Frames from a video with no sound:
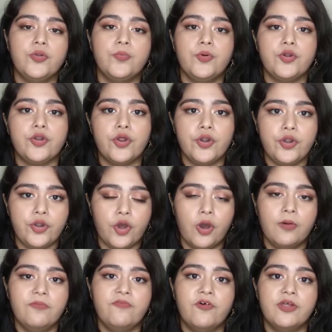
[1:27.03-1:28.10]
to put on
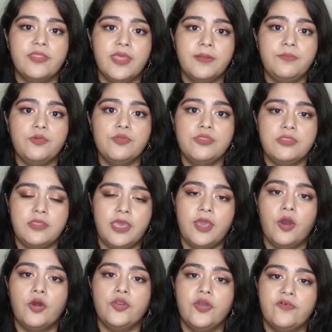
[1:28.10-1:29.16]
top for them to stay
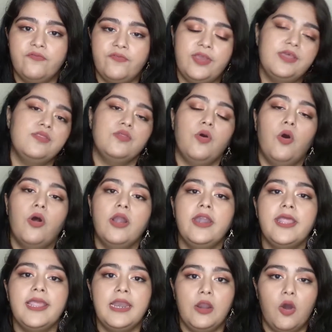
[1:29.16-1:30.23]
on your face all
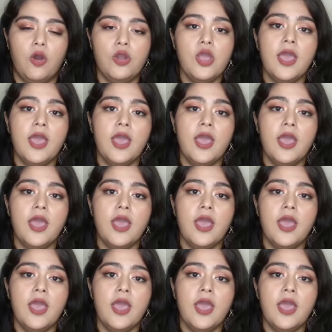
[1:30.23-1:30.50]
day long.